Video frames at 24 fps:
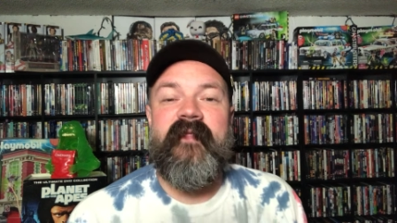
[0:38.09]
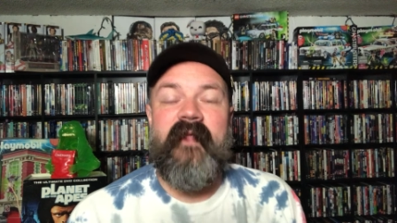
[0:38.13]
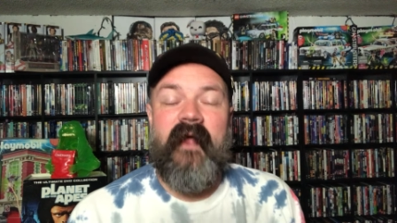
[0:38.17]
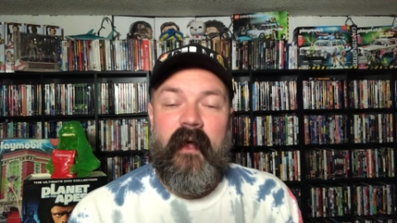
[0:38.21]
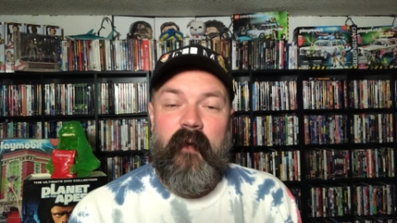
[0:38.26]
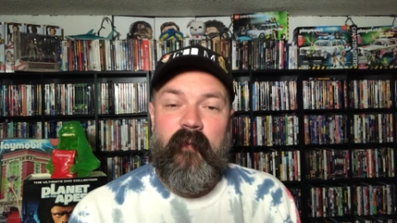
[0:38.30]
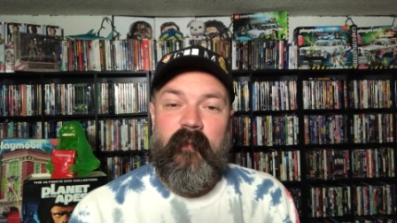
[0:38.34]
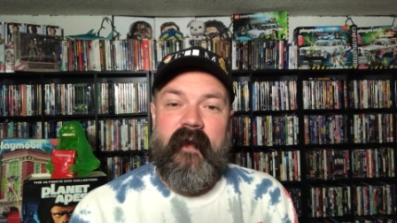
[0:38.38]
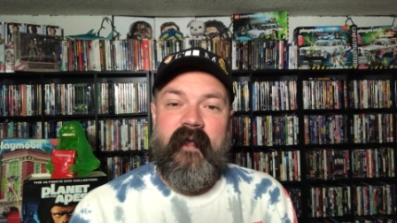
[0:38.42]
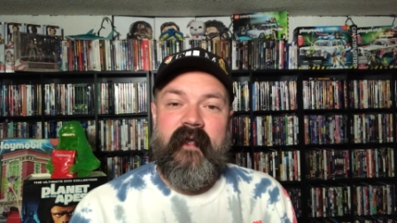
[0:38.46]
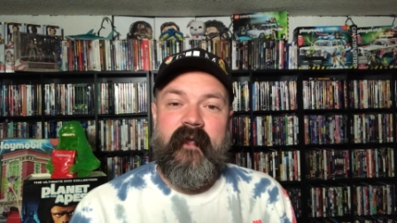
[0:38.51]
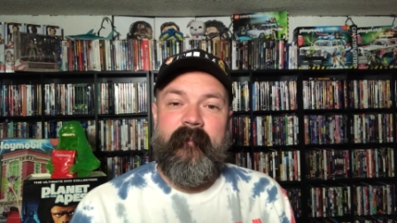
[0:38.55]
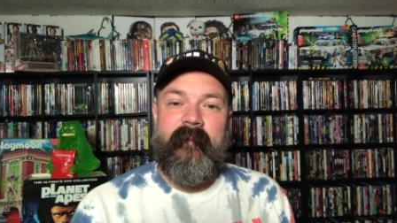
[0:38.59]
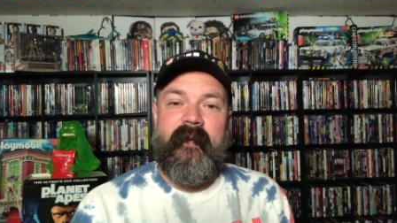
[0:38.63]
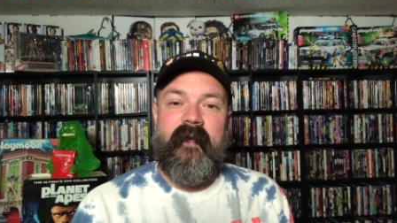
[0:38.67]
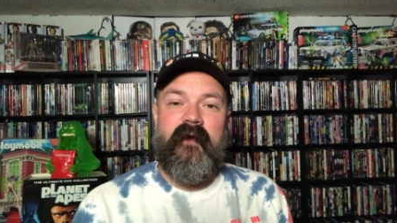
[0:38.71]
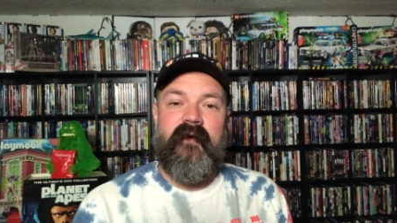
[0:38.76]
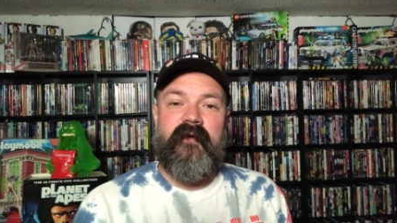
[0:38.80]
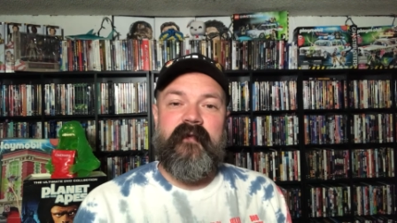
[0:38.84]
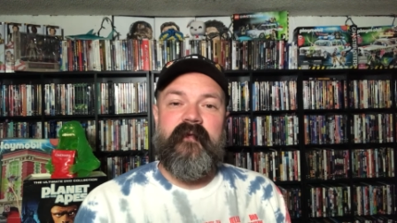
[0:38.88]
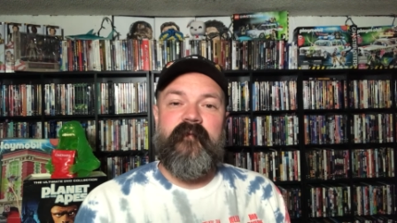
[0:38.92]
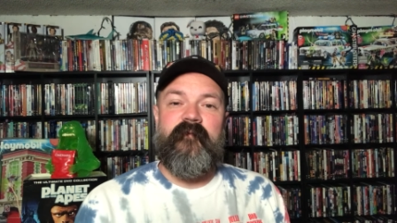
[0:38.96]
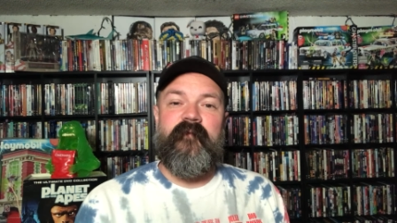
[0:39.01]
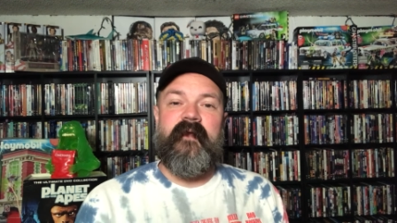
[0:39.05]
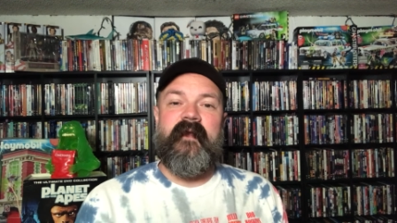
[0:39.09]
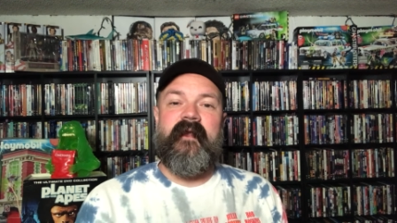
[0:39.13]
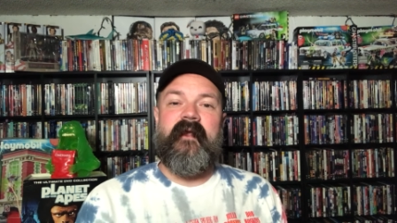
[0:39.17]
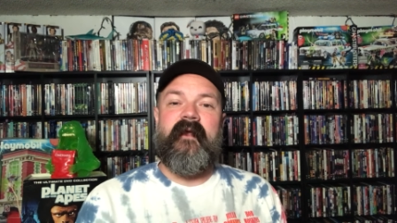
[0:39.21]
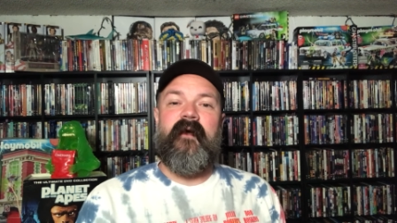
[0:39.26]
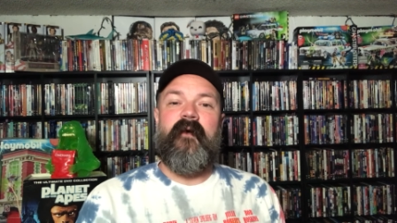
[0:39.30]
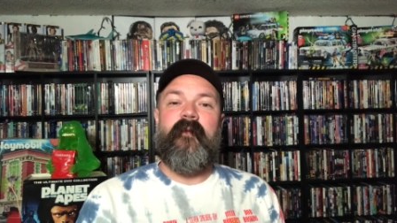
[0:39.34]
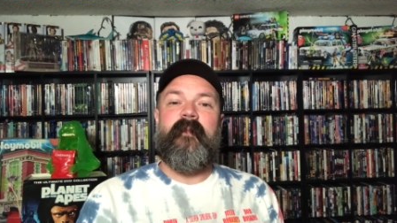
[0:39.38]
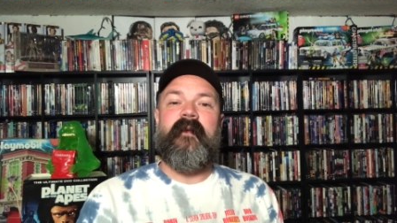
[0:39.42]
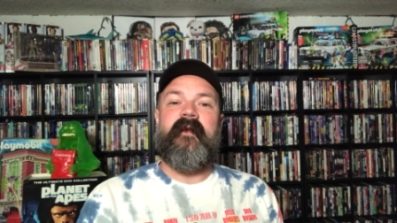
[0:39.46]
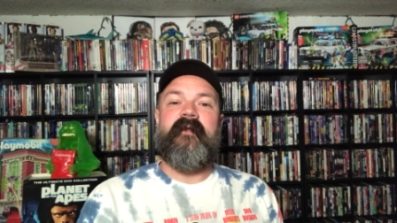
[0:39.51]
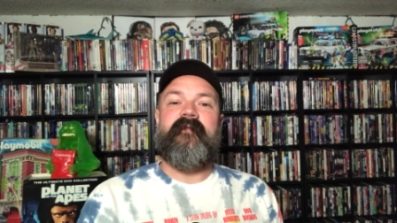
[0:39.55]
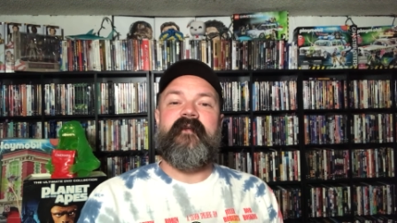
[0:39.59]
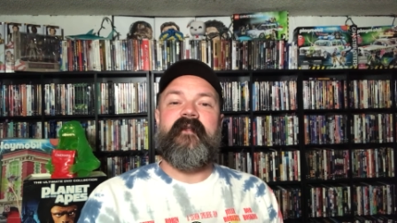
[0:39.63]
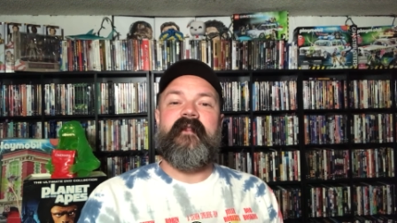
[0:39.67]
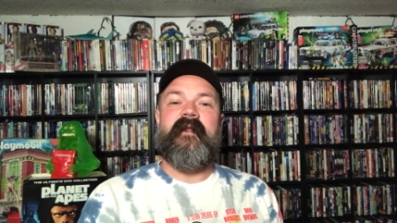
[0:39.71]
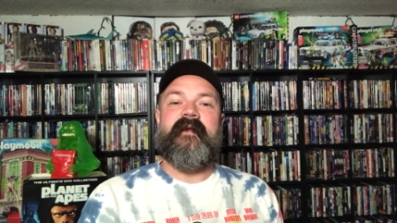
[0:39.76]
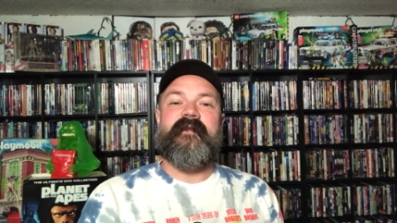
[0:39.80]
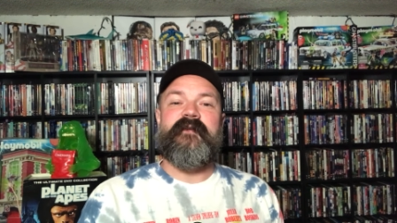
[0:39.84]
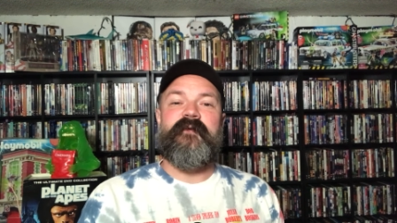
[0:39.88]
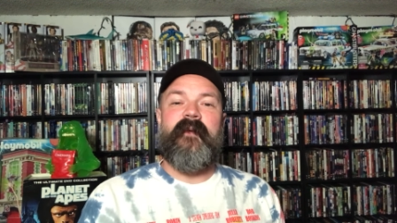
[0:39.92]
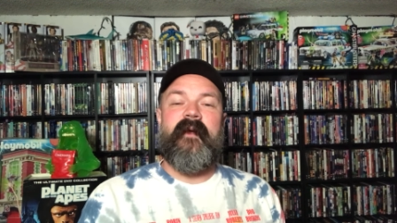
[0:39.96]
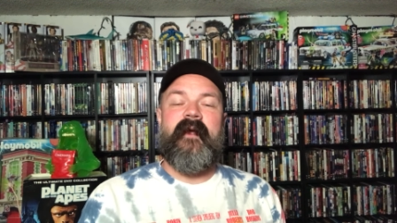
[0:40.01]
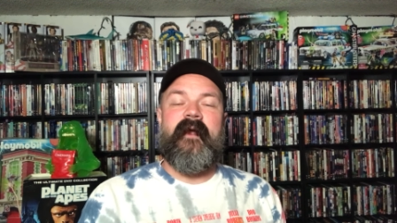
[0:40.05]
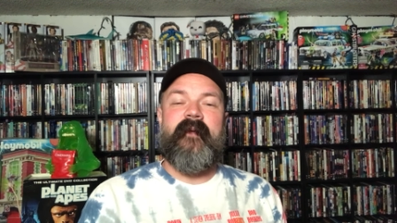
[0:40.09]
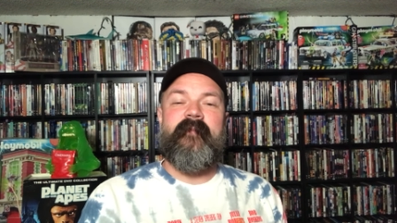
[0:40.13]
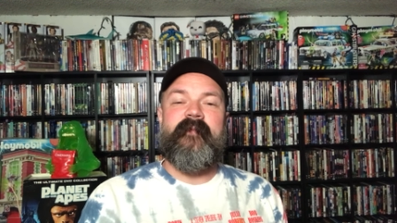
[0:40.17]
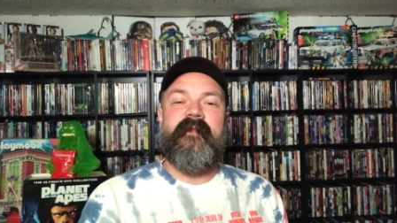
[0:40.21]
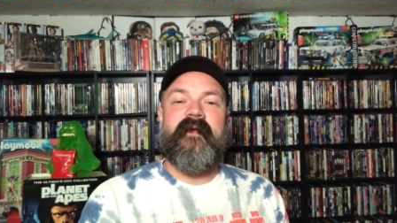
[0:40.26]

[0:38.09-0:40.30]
I'll rank them here in the video, but if you'd like to rank them